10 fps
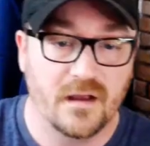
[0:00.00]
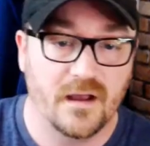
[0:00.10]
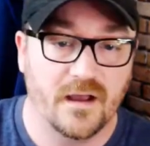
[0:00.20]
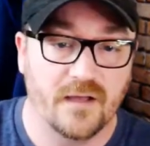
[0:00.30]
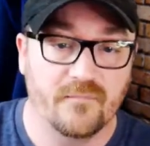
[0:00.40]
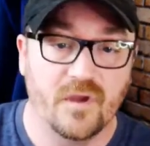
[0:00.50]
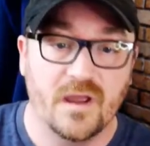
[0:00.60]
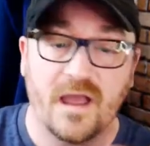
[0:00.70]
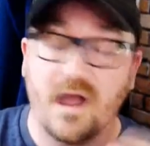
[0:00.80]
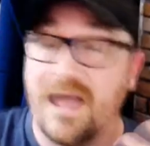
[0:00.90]
um,
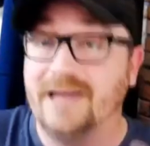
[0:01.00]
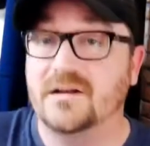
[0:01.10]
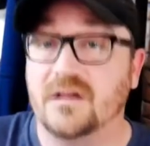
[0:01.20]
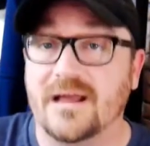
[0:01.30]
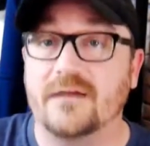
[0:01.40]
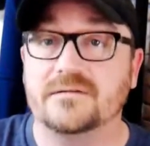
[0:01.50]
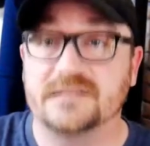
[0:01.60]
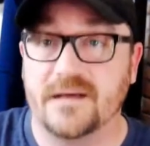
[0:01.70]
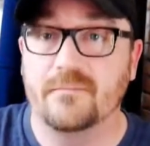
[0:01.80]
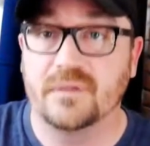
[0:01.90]
and cloud
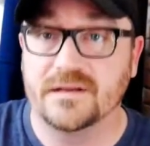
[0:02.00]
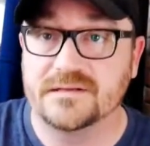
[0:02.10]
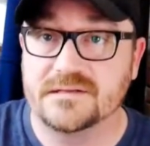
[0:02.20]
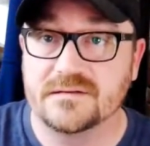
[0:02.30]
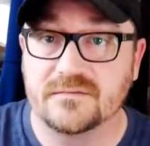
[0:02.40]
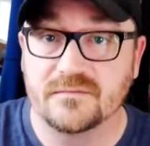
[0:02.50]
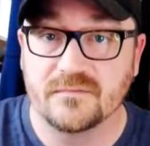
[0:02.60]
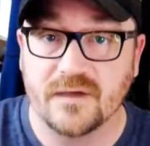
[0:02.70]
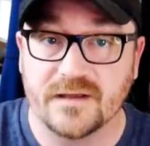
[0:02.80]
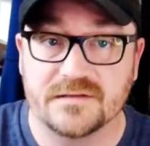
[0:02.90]
templates, right?